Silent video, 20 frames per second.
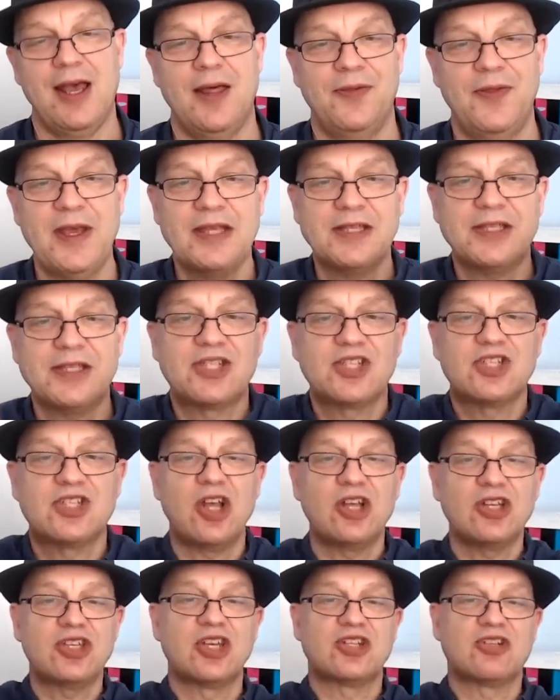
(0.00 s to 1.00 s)
this
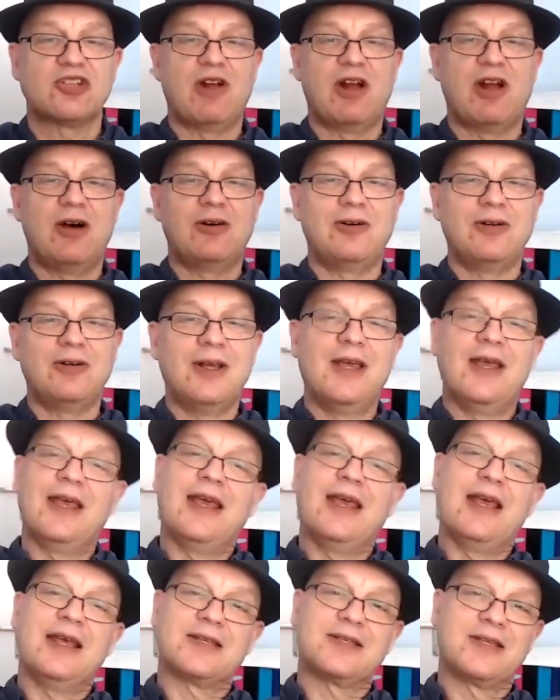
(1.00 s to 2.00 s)
sausage roll
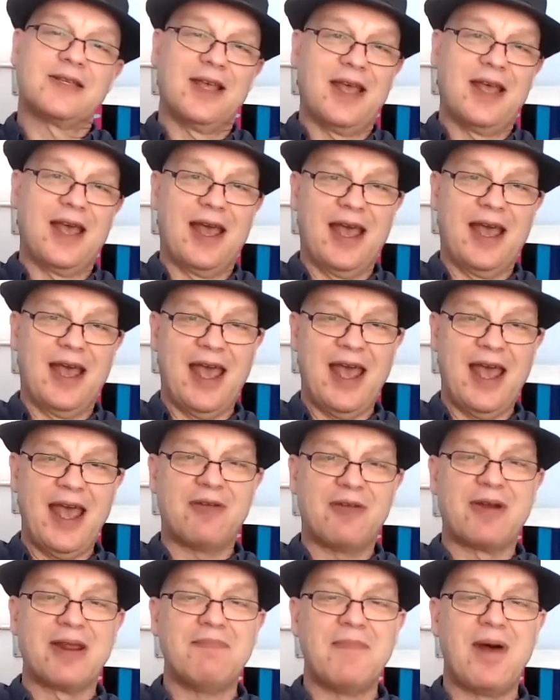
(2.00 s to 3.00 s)
is
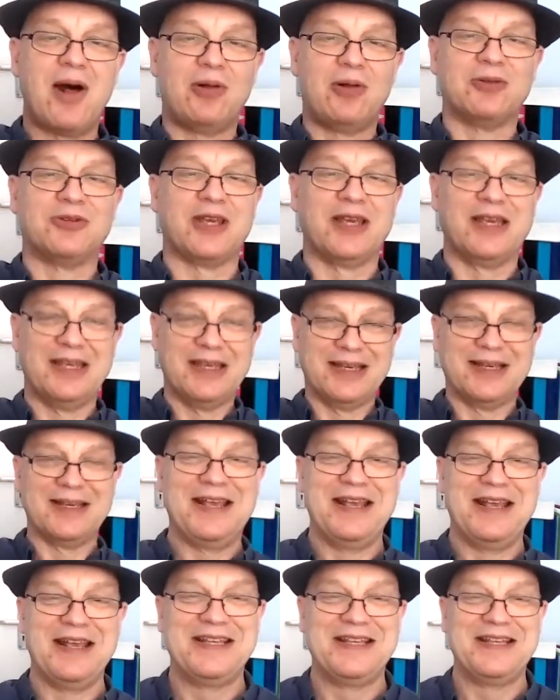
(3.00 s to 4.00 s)
hairy mouldy,
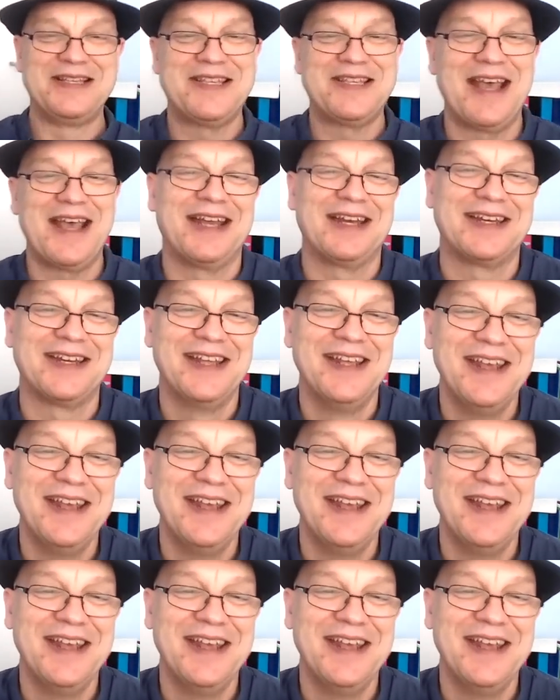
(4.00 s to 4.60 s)
he said.